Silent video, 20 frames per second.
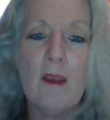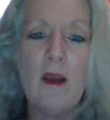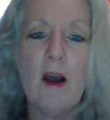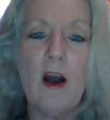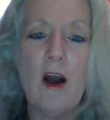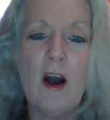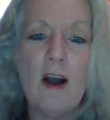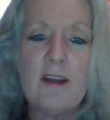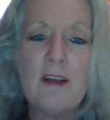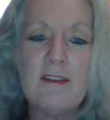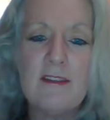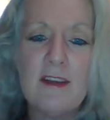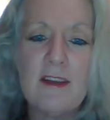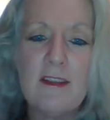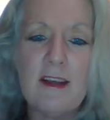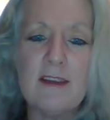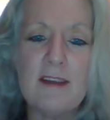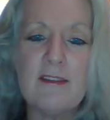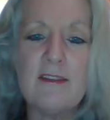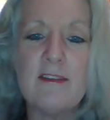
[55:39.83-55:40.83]
I see
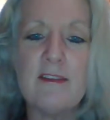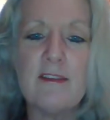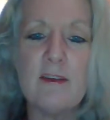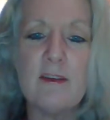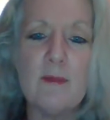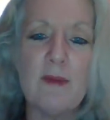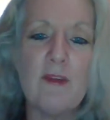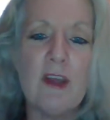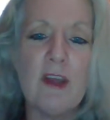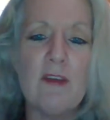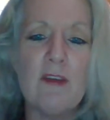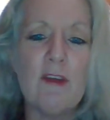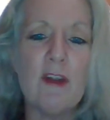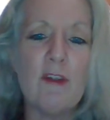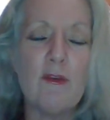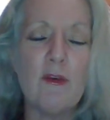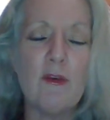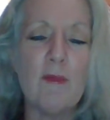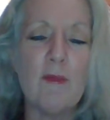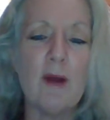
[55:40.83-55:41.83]
that system of giving
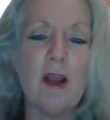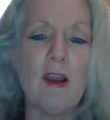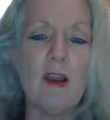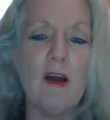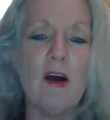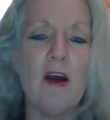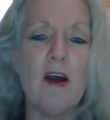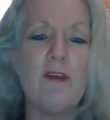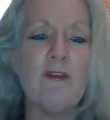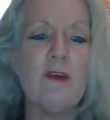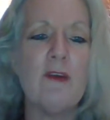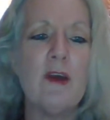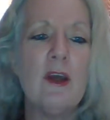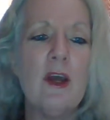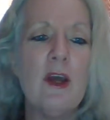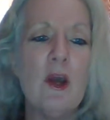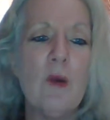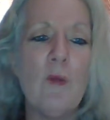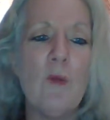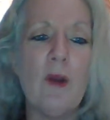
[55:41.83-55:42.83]
through my life
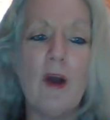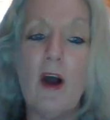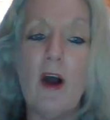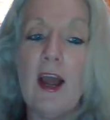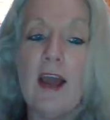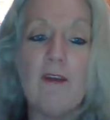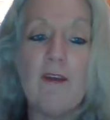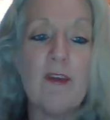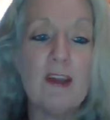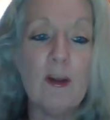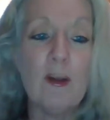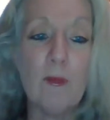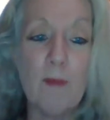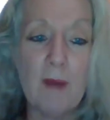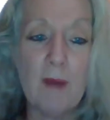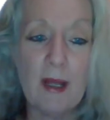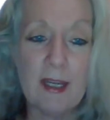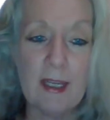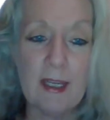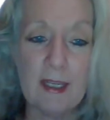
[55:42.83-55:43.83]
when I have little
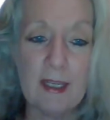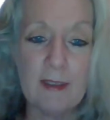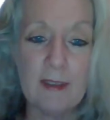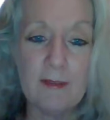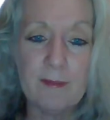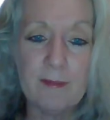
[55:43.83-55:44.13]
money.